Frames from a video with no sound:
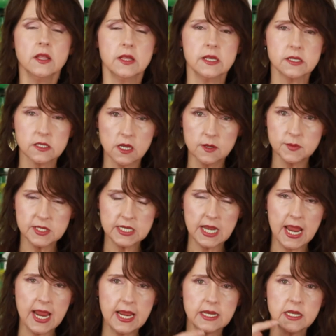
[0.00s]
This comes in
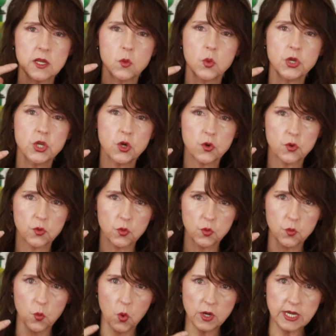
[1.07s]
handy when you're
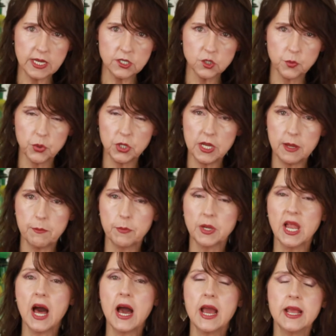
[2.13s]
wanting to put in
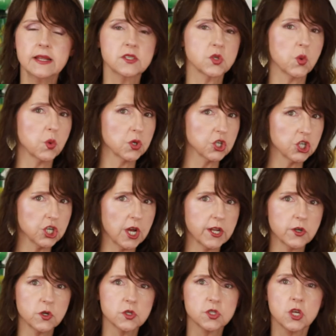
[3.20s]
blinds or
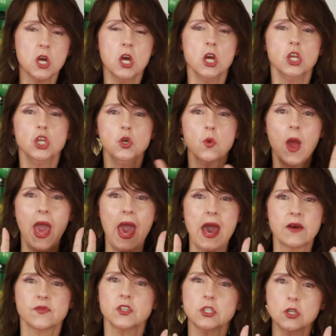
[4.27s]
shutters. You
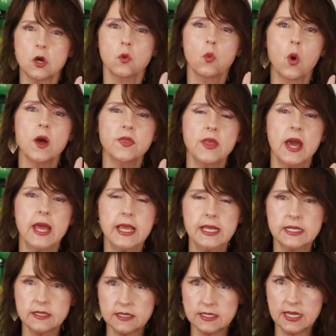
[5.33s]
have to know what that
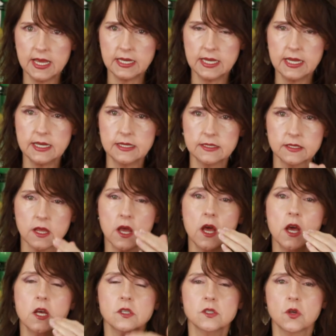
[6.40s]
inset is
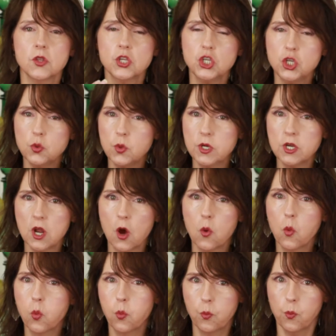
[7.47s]
so that you would
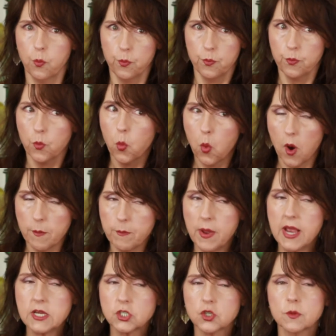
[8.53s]
know what
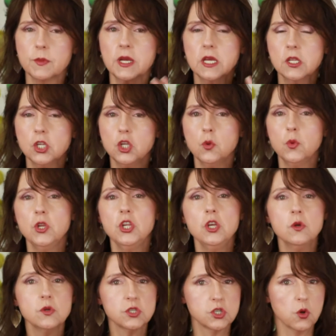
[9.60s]
measurement you would
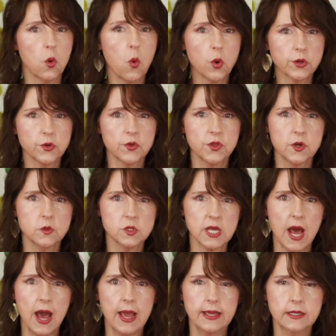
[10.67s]
use to order those
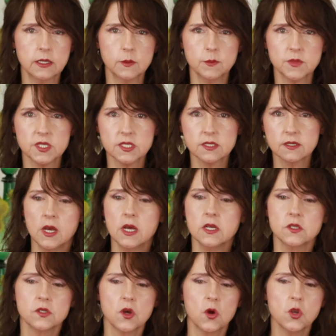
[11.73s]
items.
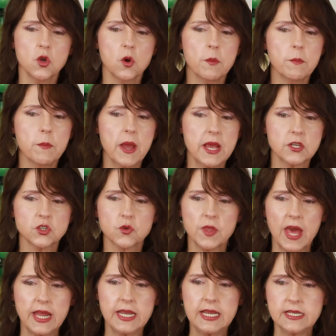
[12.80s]
So you'll measure
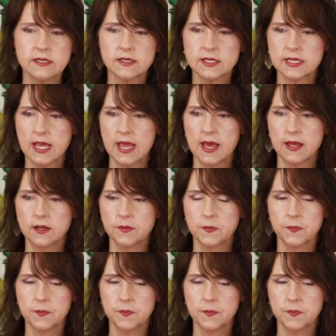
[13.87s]
that inset.